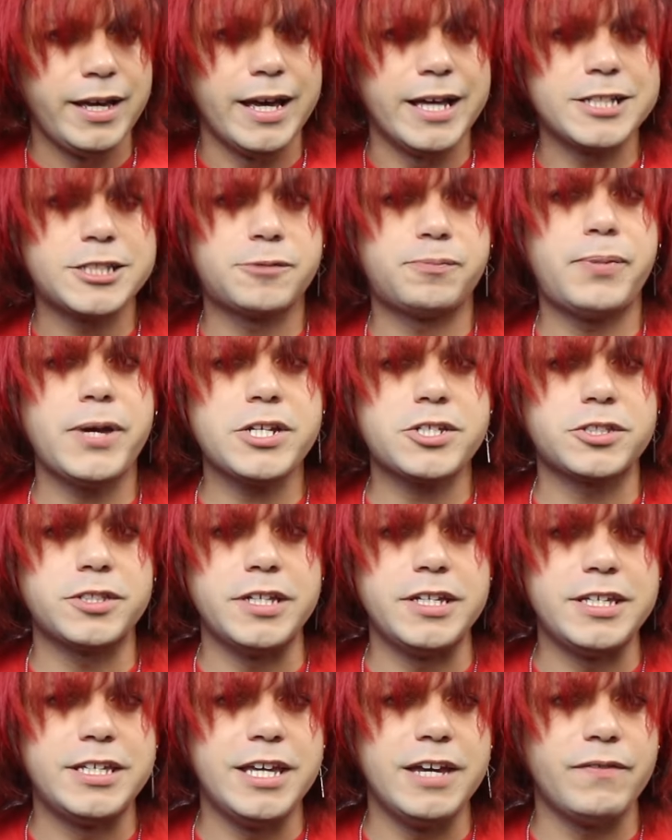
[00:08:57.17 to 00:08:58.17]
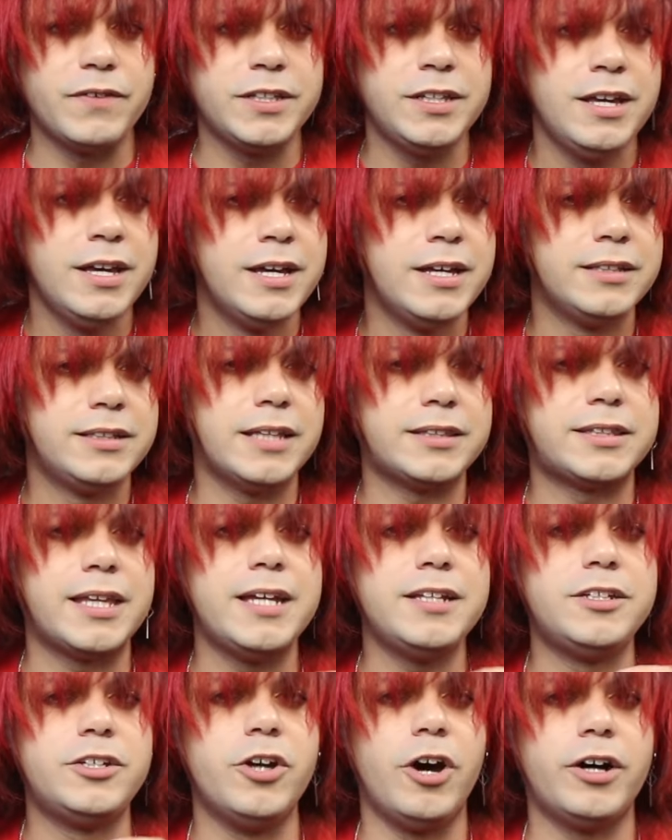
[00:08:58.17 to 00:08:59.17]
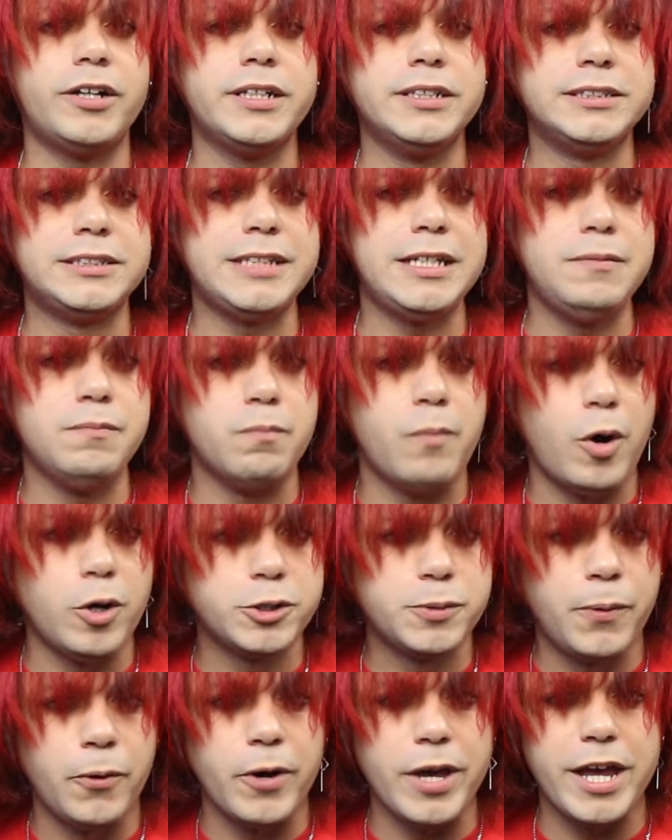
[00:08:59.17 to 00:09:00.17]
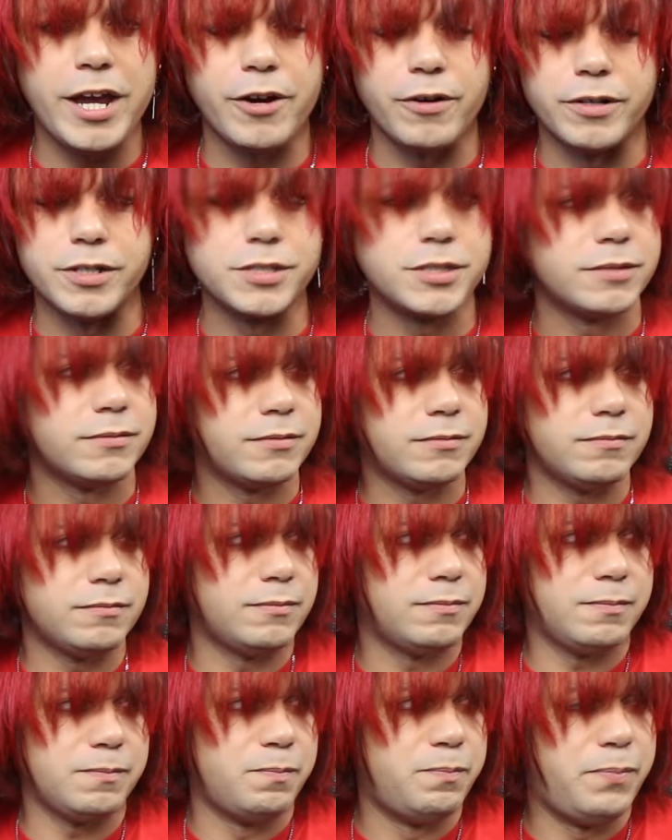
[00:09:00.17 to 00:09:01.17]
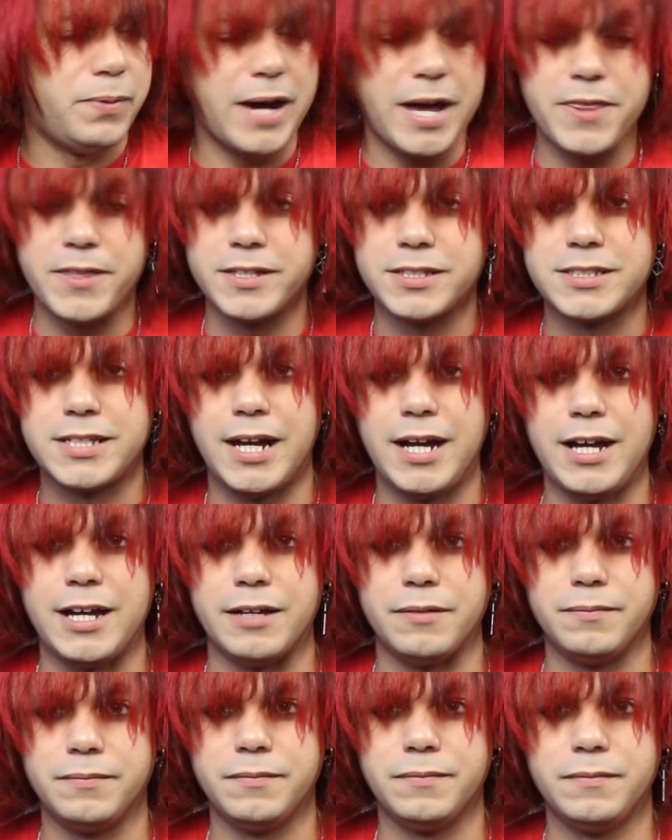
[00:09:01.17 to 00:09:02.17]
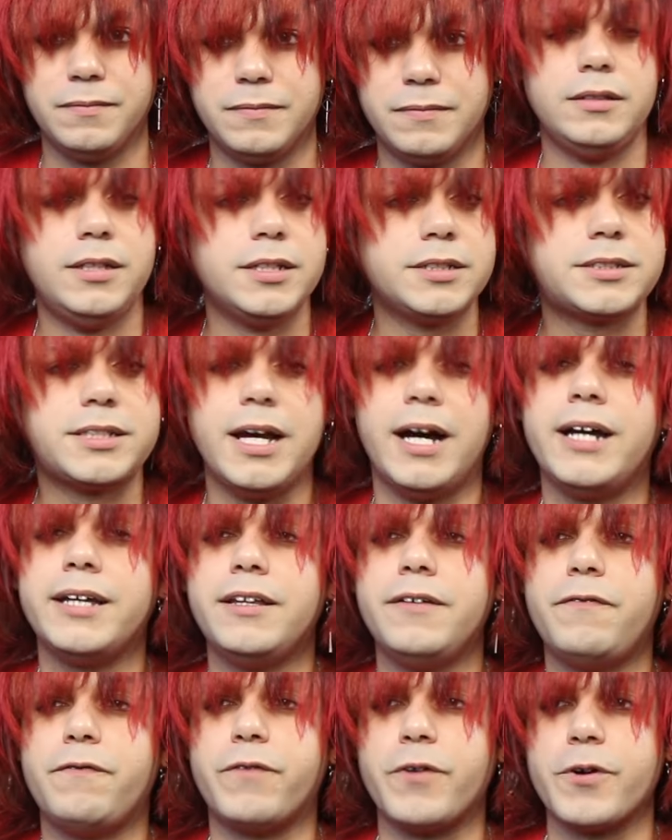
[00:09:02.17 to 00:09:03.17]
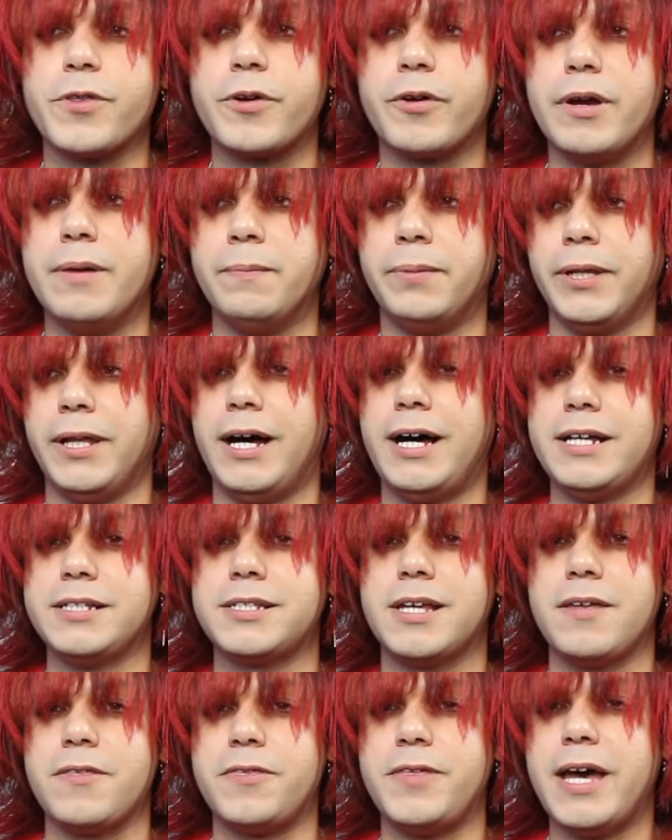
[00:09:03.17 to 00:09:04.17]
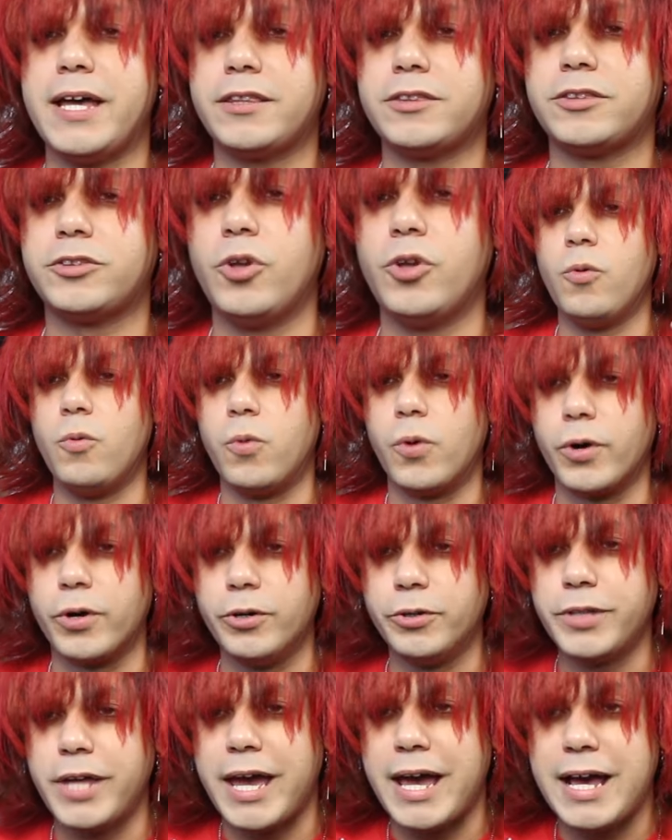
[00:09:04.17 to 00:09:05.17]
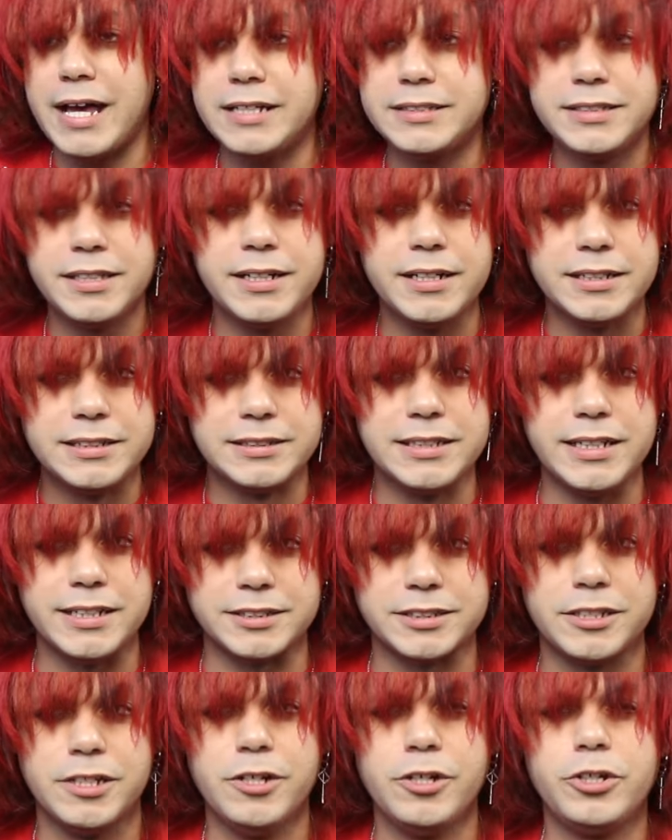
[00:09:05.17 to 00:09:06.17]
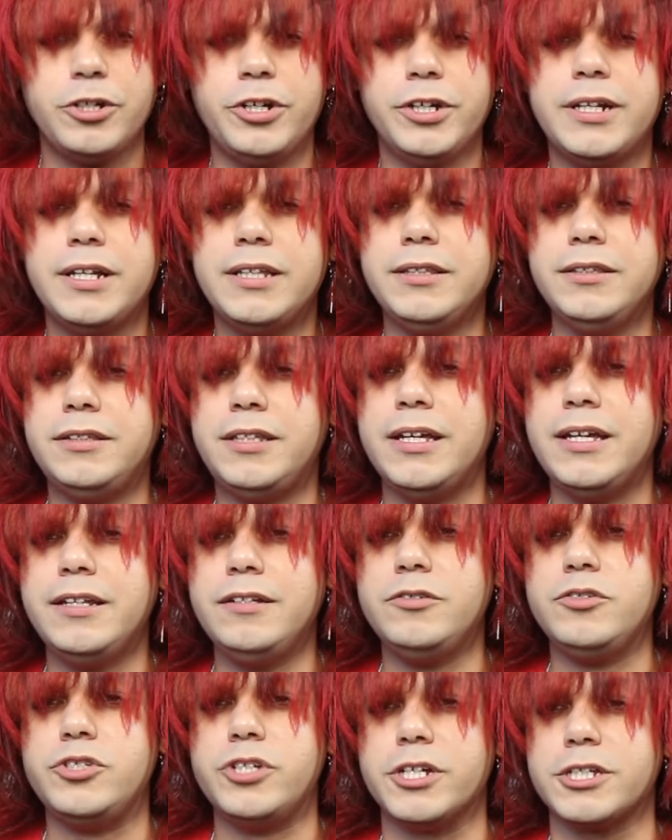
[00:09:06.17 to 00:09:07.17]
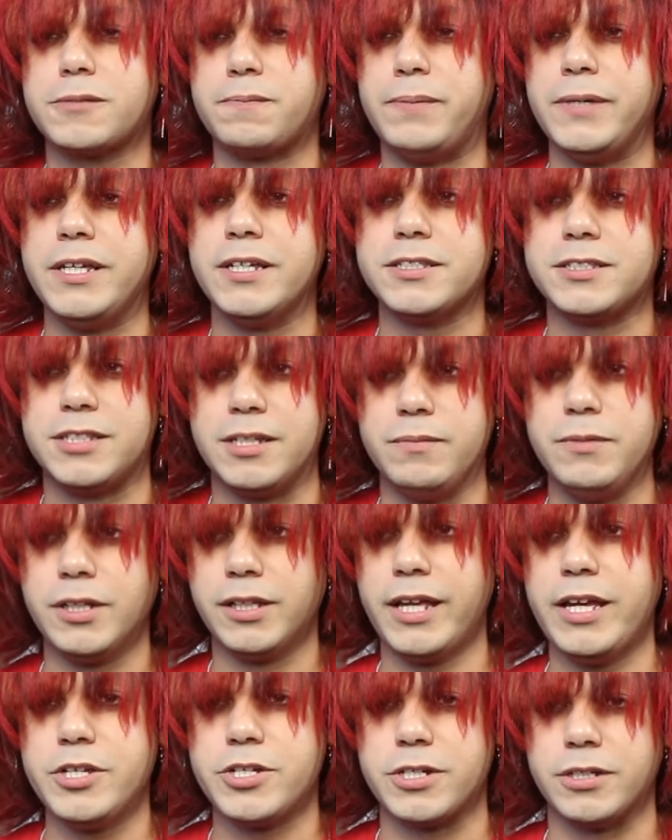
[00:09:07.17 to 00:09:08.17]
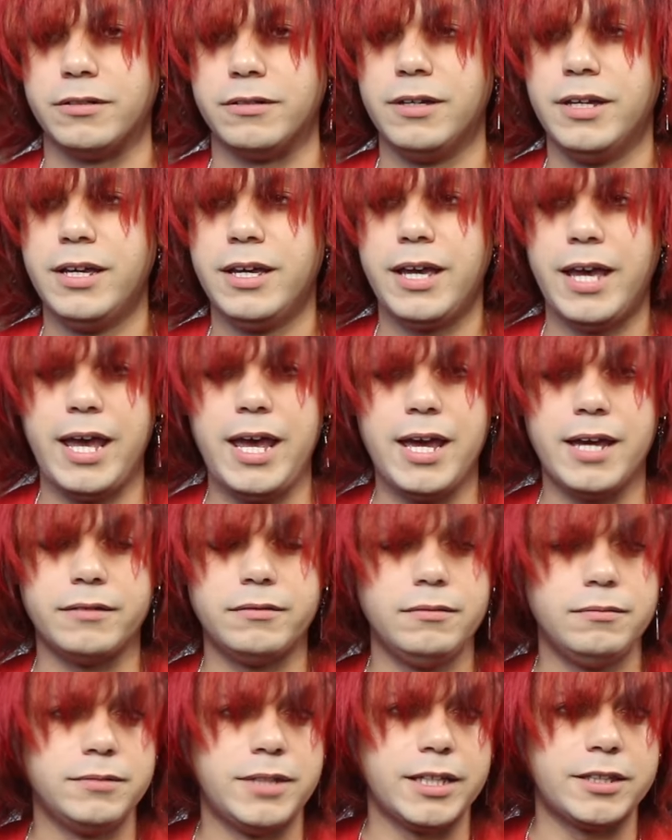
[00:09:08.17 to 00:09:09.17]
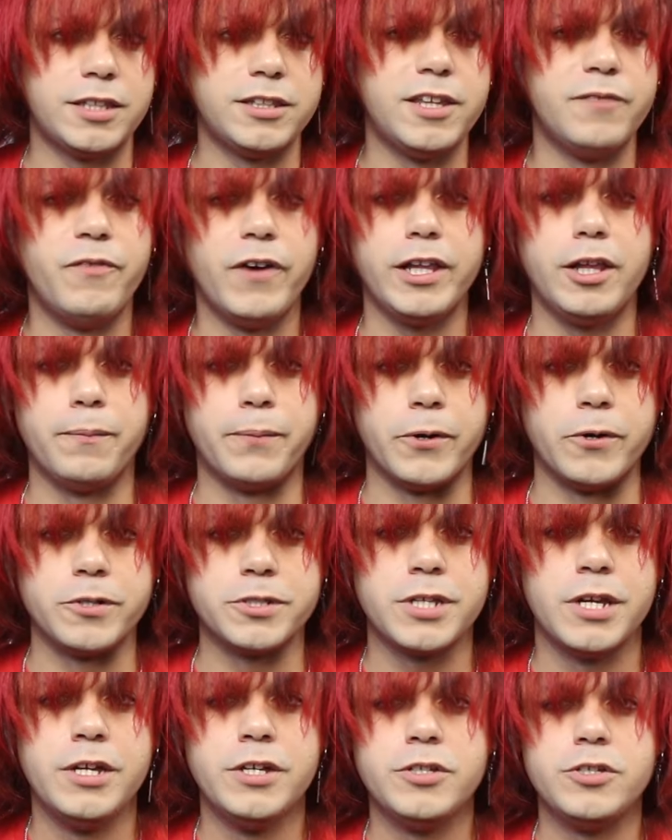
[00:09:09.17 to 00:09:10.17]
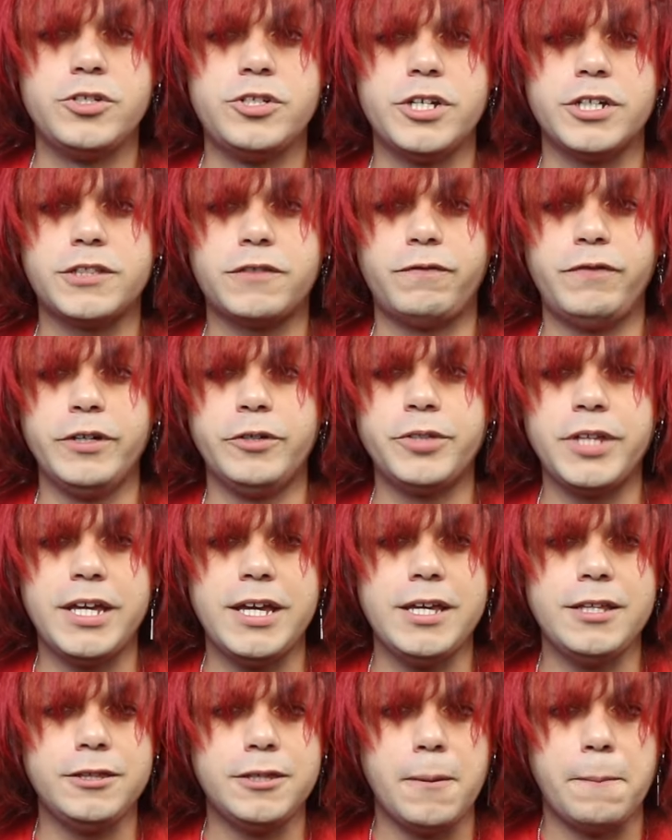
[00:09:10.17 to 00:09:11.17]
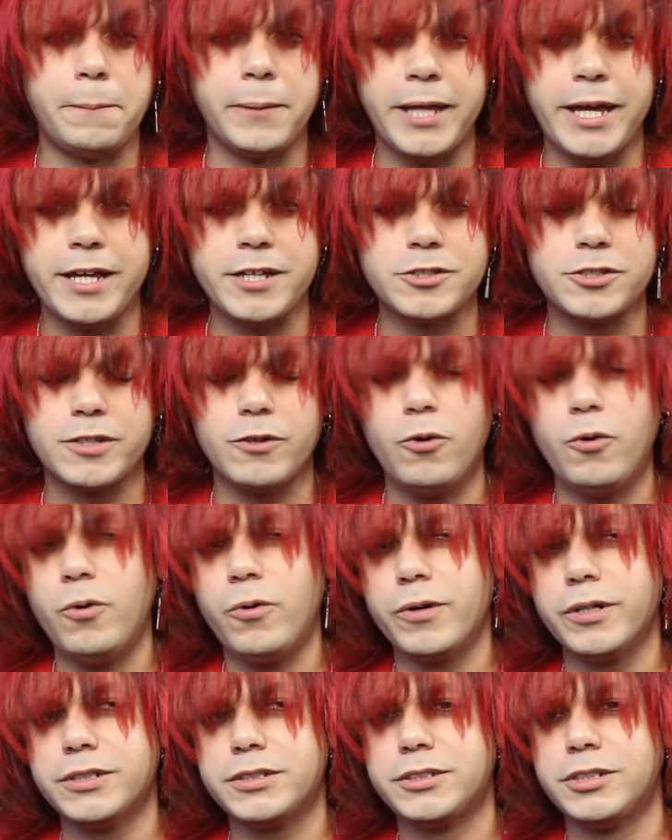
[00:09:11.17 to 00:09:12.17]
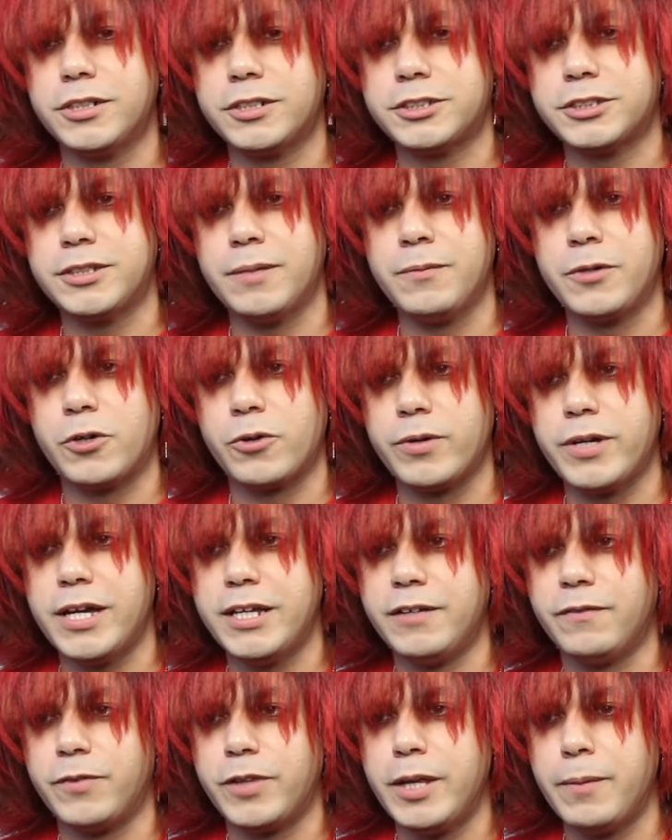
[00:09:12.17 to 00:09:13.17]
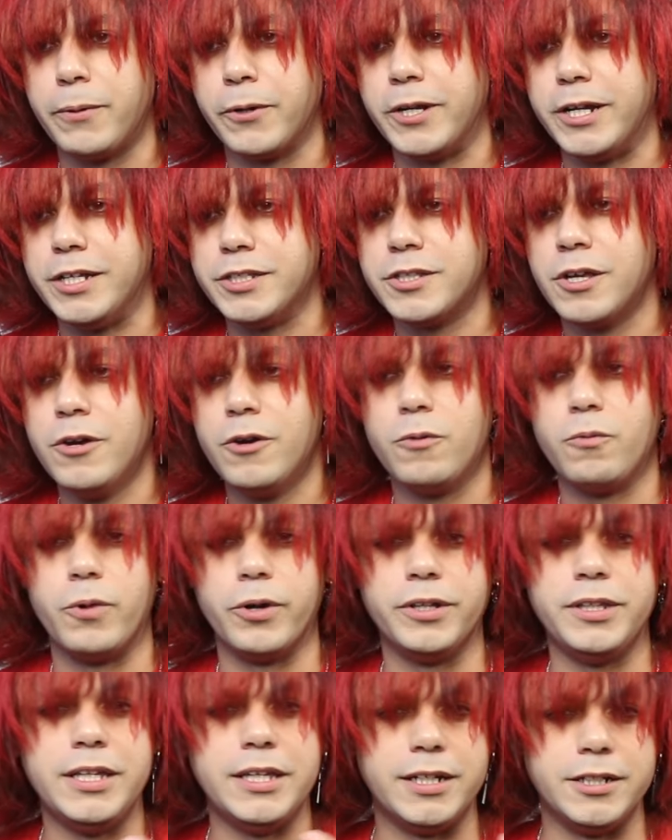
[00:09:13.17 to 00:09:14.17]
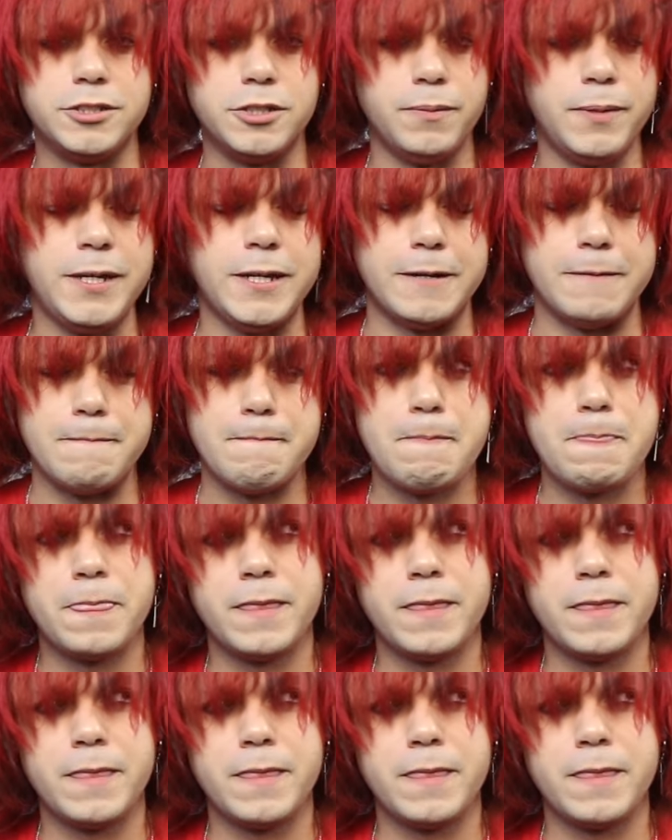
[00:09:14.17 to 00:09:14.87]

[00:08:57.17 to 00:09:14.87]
Especially given that they'd gone and seen multiple eras by this time. This kind of further implies that world as it exists could indeed just be a simulation, and that the developers just filled in the blanks or took some creative liberties where it needed to be.